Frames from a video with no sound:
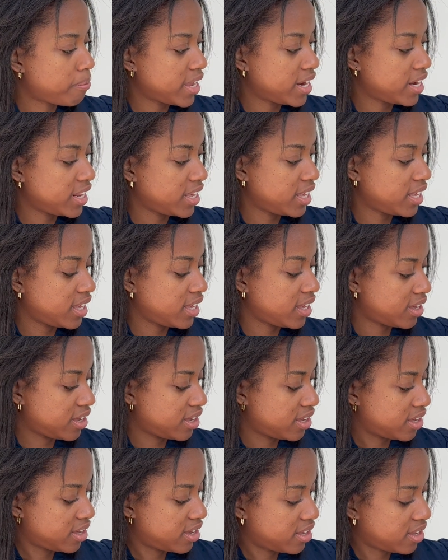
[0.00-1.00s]
many
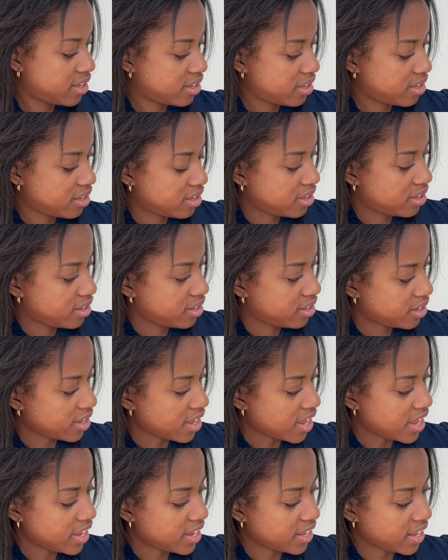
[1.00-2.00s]

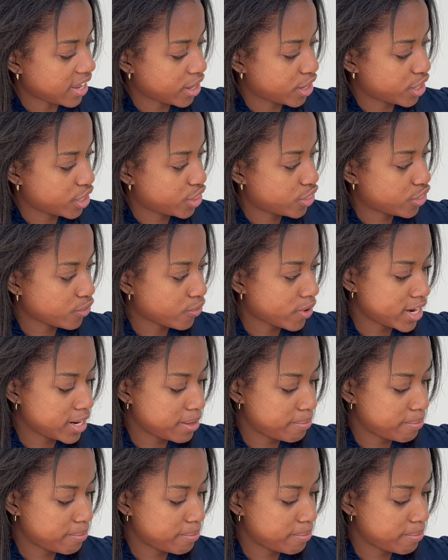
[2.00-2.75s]
like thready